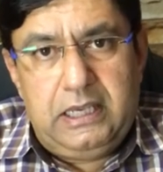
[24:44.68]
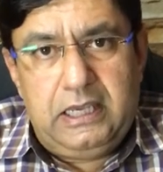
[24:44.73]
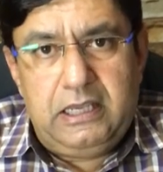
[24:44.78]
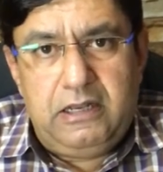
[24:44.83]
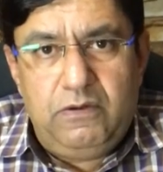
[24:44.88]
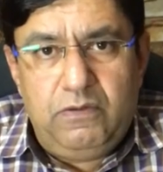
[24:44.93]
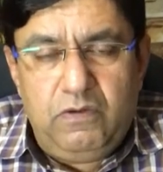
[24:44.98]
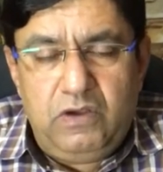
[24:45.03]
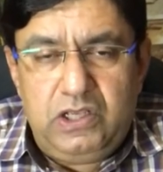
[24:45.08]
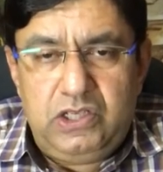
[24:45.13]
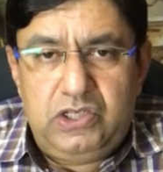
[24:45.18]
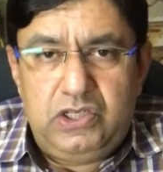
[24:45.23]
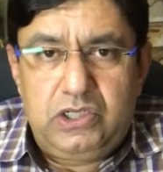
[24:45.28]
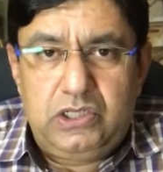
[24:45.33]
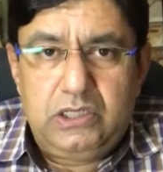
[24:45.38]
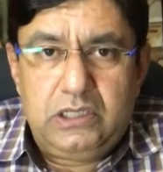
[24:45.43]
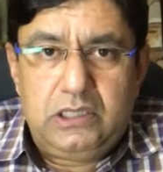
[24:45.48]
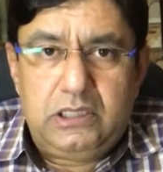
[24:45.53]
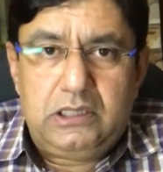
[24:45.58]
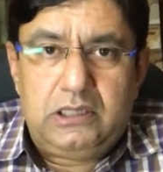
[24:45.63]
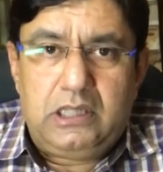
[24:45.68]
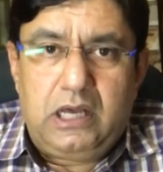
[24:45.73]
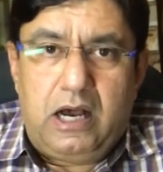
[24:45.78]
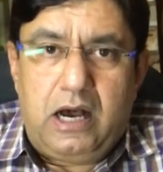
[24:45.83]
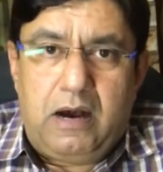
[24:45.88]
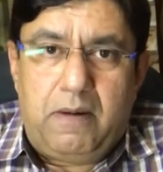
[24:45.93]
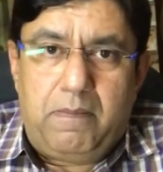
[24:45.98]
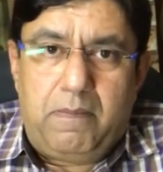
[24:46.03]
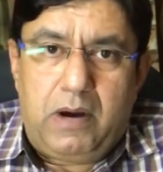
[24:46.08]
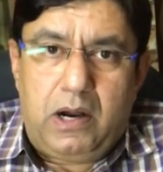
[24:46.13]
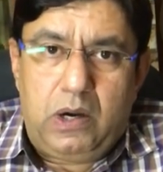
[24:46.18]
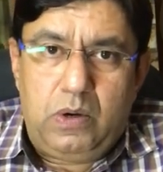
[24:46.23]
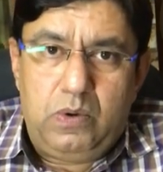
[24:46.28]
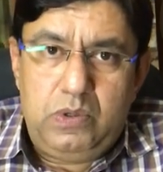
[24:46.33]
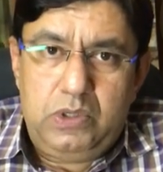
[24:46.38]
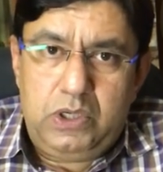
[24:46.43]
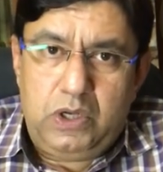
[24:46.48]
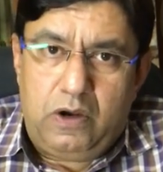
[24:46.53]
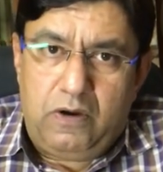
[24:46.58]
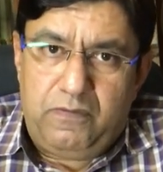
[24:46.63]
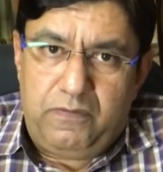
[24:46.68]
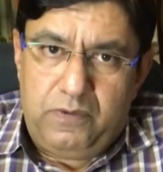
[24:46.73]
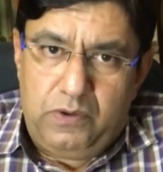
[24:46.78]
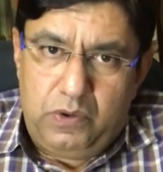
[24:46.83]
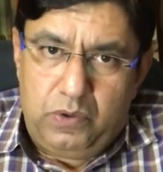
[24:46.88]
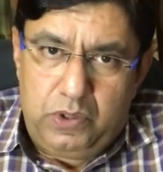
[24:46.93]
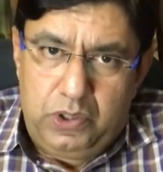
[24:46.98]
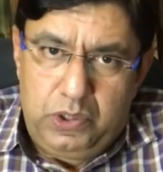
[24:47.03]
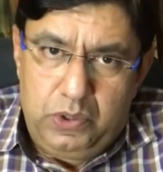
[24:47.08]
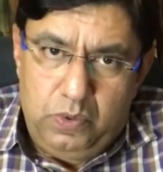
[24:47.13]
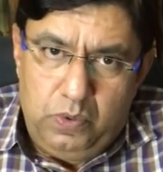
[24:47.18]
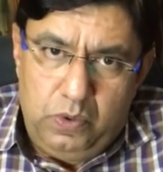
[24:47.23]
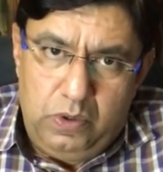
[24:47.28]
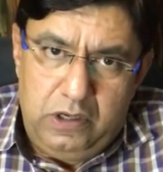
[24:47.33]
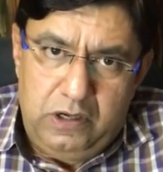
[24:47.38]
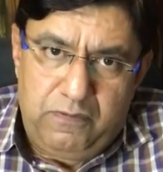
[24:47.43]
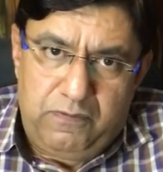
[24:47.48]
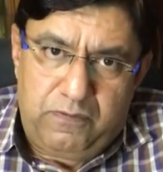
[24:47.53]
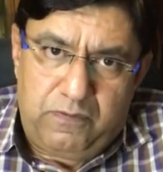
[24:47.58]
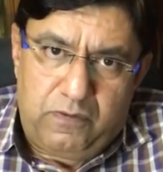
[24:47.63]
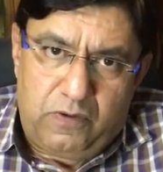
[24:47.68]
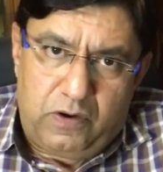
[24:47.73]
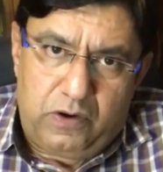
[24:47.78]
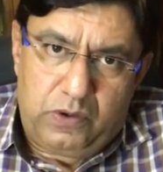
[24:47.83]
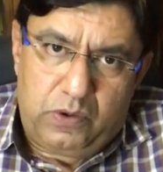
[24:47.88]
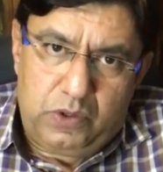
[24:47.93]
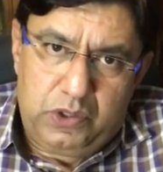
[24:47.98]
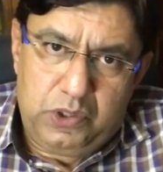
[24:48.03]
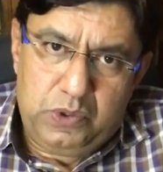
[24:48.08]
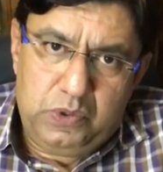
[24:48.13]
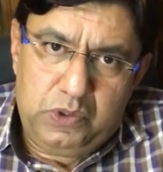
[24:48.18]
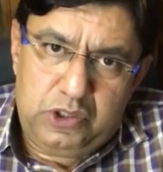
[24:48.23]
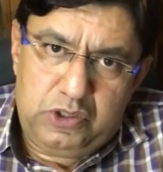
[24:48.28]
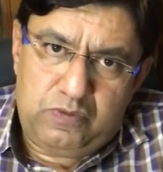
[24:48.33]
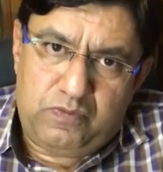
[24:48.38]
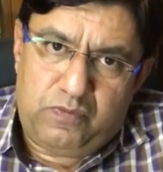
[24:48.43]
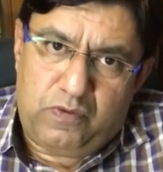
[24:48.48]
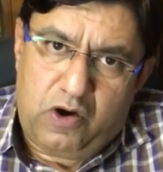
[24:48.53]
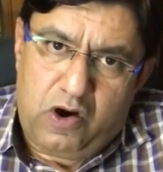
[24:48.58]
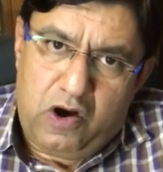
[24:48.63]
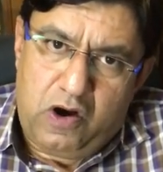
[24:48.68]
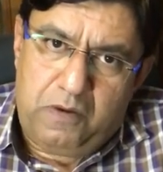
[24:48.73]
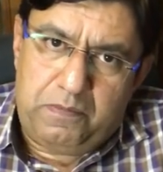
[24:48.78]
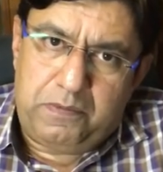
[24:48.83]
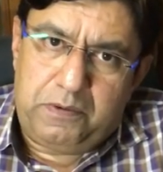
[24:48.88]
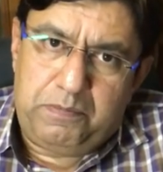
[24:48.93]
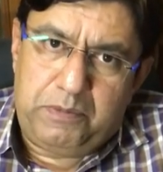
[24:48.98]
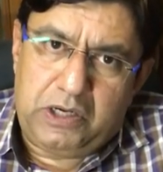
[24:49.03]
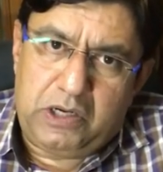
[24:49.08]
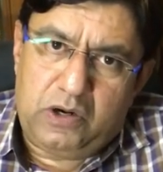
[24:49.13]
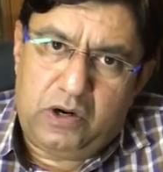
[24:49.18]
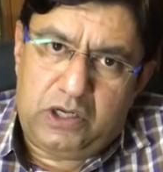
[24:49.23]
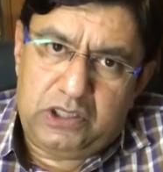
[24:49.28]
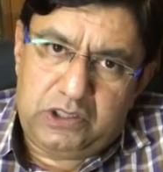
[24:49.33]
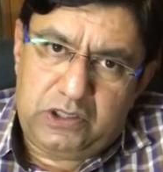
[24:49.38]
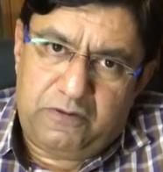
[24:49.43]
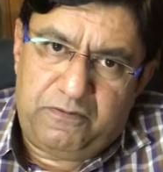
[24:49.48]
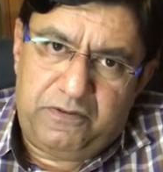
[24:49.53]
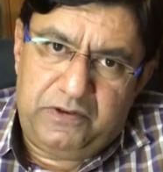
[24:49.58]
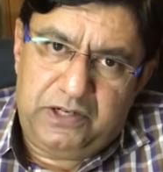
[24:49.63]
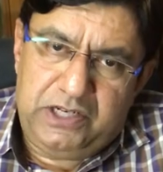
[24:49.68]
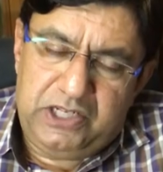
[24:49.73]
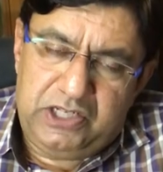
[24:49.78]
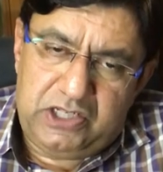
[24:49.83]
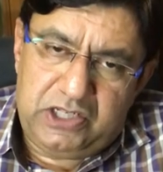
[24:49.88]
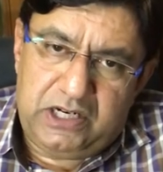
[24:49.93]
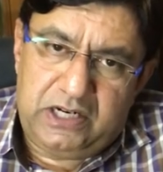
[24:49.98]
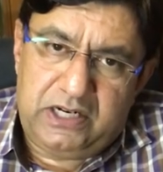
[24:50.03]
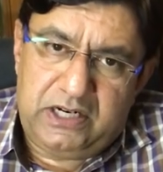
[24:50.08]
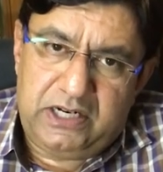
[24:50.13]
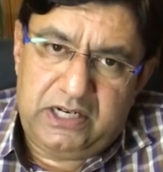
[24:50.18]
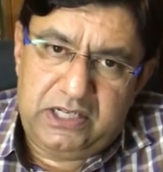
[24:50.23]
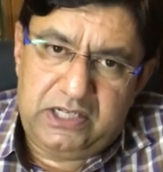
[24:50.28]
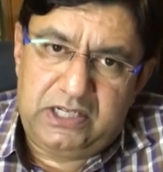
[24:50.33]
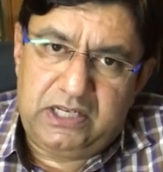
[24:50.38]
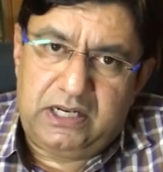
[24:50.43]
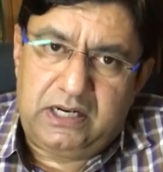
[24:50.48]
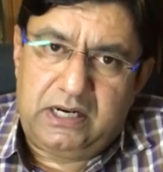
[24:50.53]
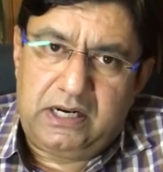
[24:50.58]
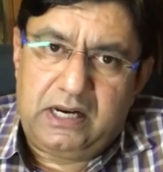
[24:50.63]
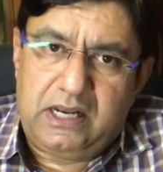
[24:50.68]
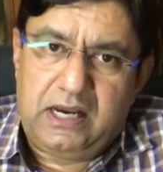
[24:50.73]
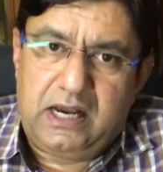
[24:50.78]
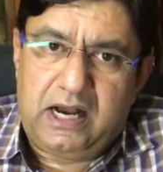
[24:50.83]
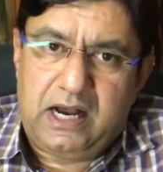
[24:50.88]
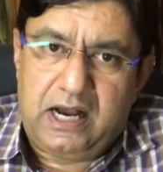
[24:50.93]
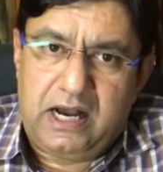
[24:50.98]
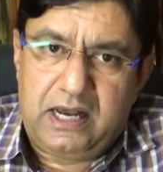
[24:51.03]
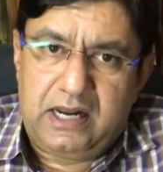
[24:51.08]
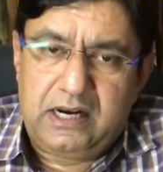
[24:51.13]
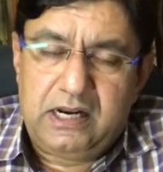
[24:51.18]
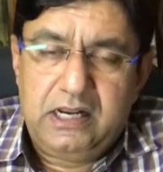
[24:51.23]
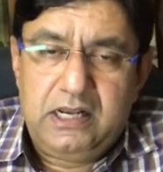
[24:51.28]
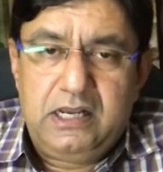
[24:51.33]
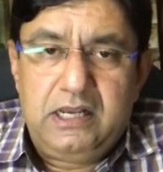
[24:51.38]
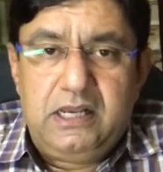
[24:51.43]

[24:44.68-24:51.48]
in which the amount of nodules formed because of regeneration are